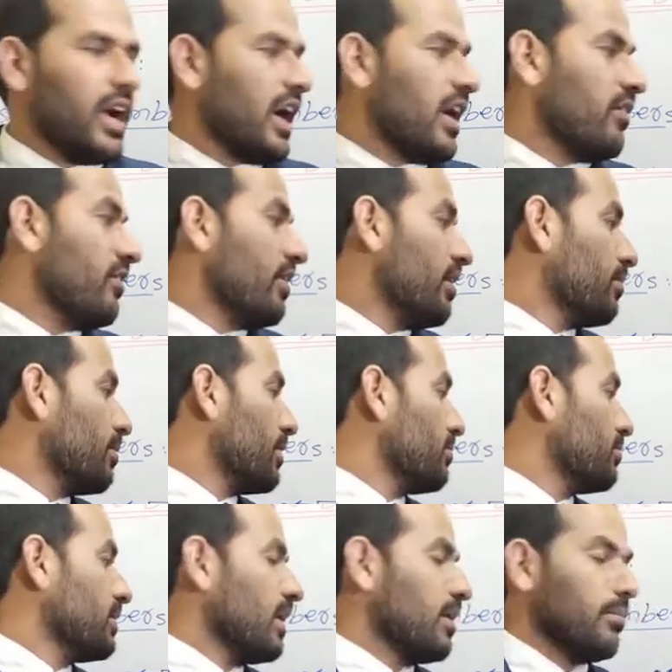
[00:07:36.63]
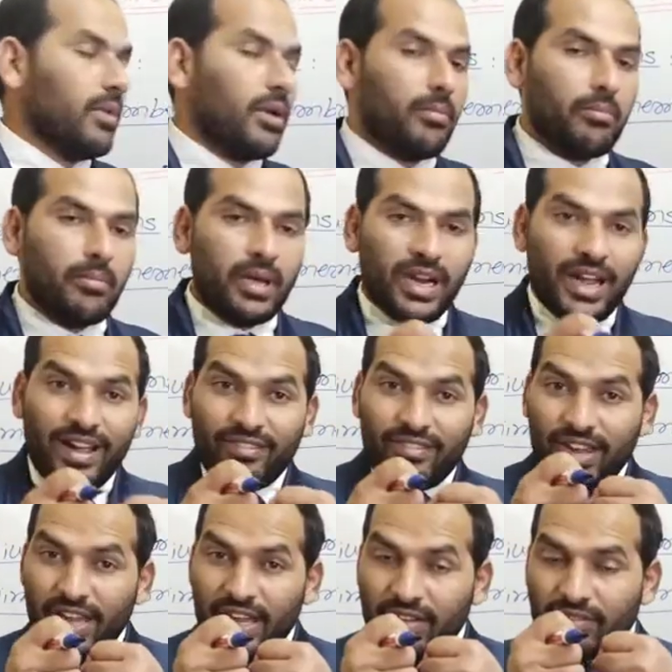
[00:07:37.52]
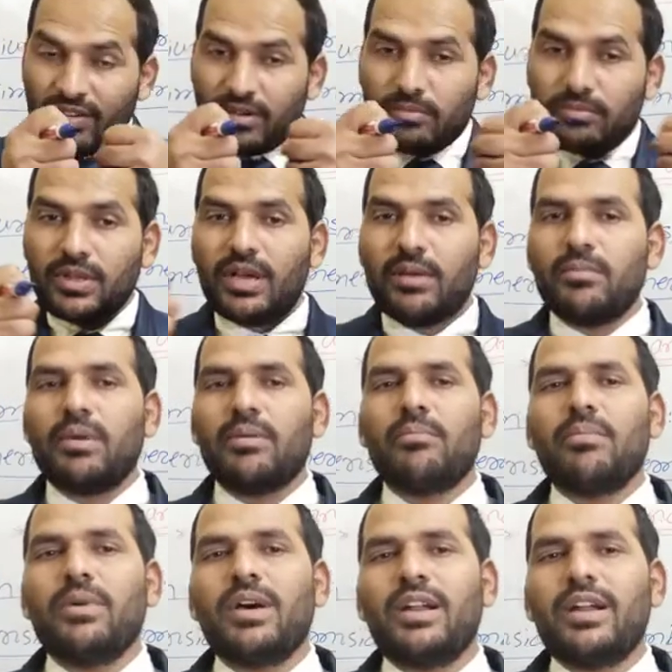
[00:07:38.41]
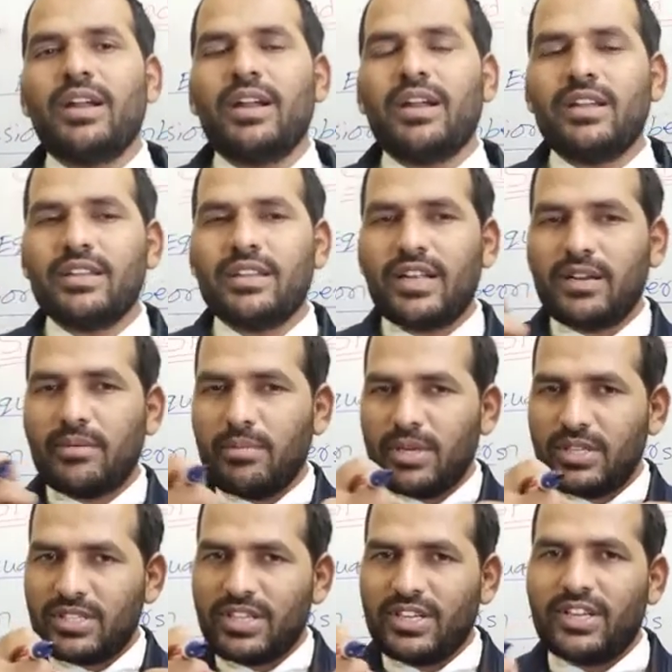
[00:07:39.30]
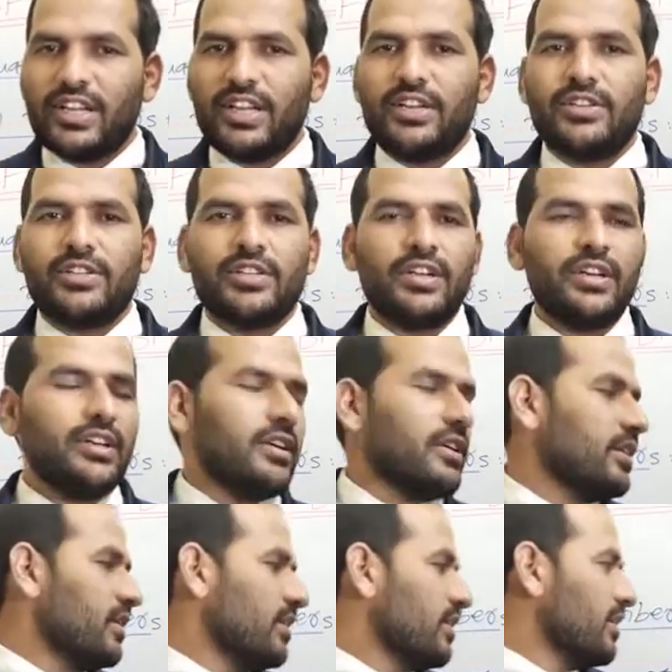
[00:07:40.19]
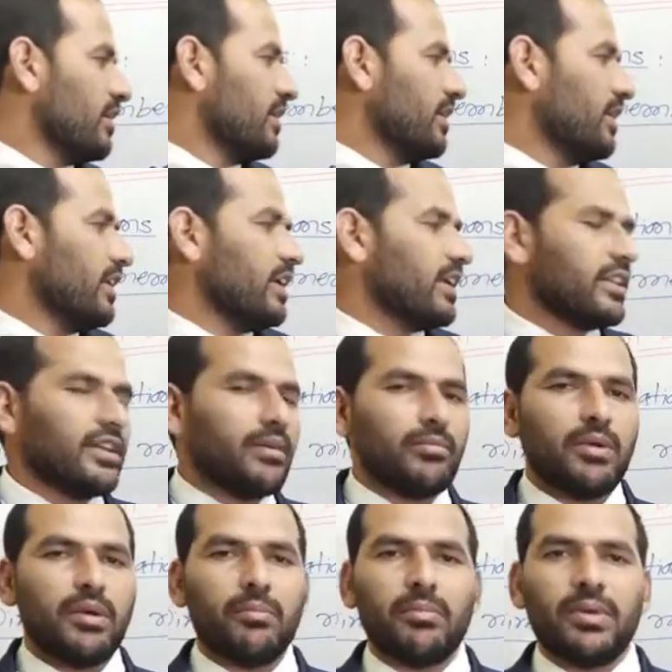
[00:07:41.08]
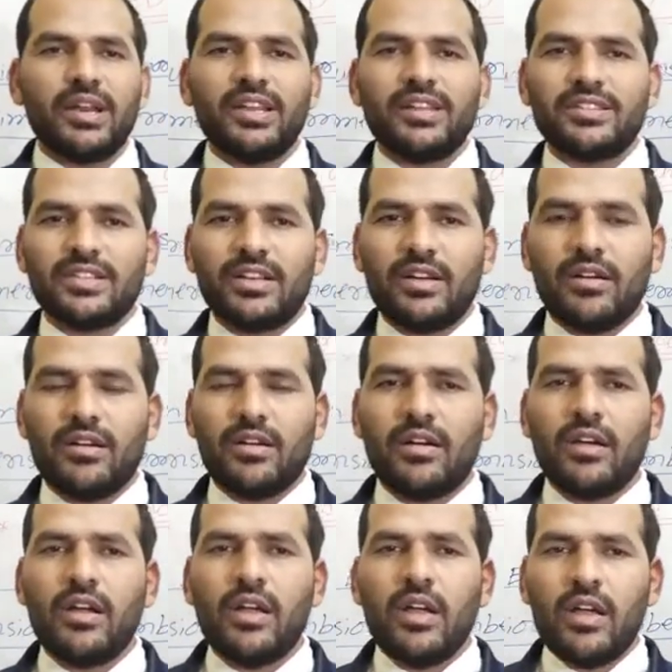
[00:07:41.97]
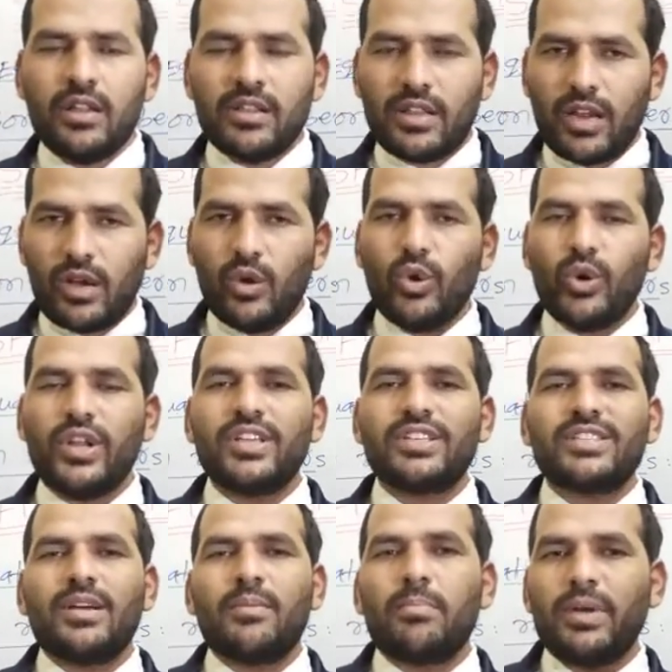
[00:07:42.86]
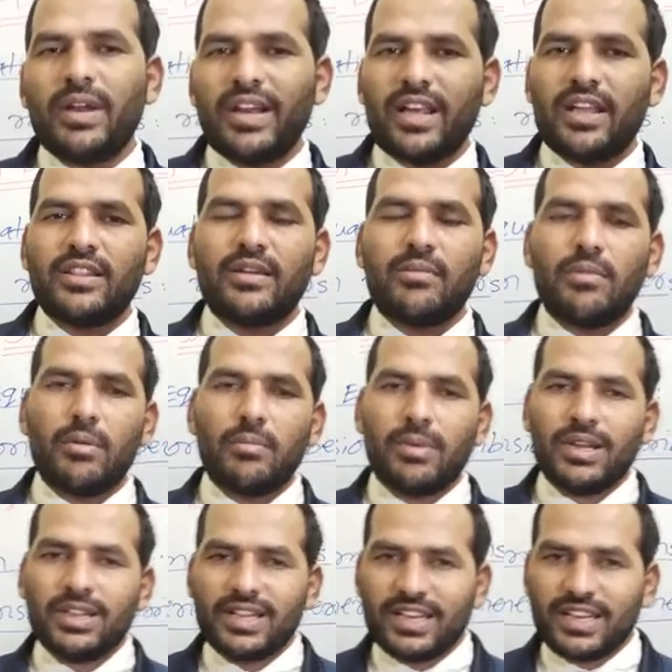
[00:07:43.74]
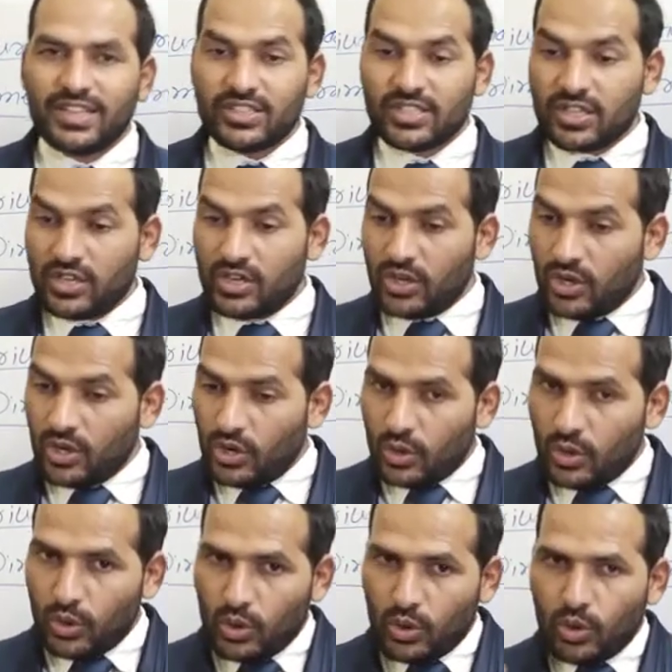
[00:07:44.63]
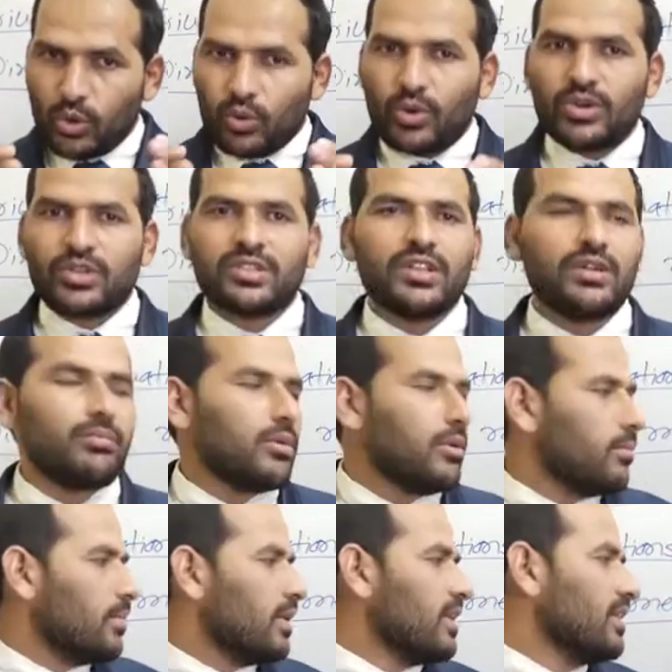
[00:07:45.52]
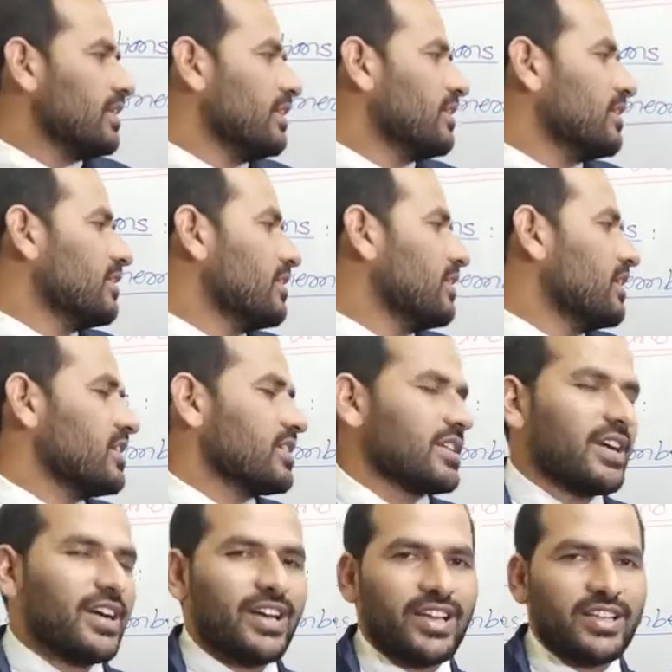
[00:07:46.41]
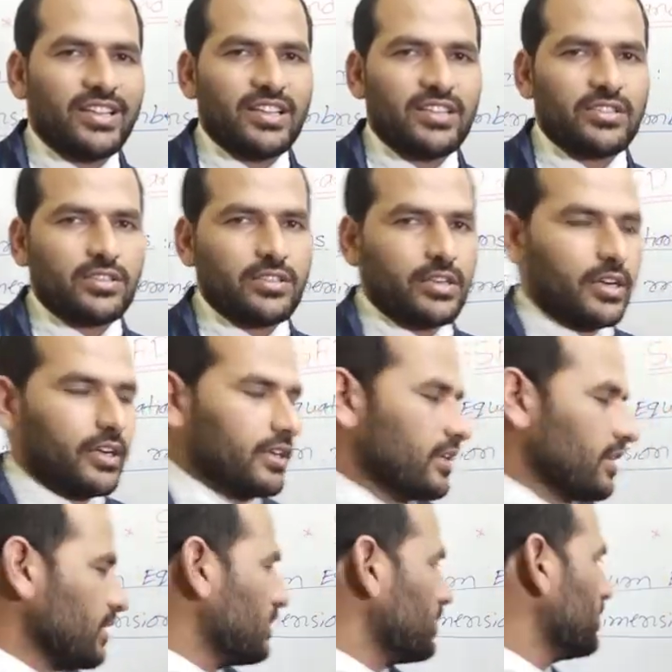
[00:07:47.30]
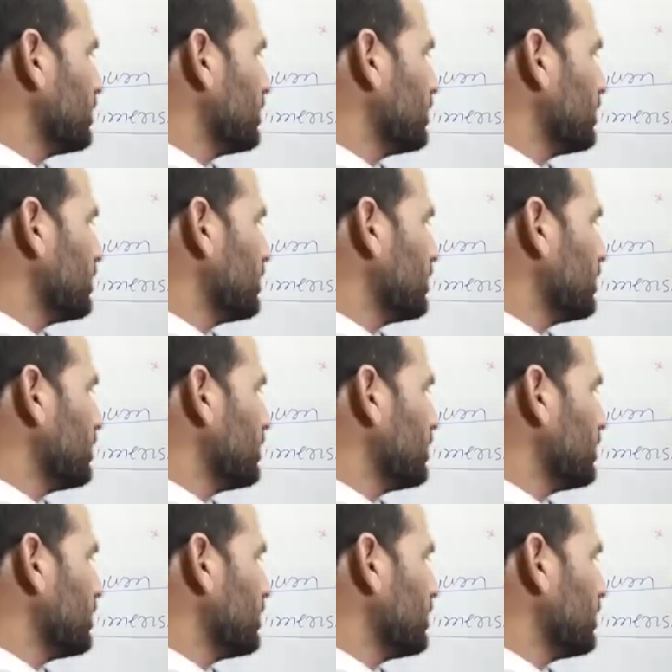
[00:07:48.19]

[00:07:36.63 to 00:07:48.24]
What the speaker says: away from the member, that means tension. Here the member is the load is applied on the member, that is towards the member, that is called as the strut.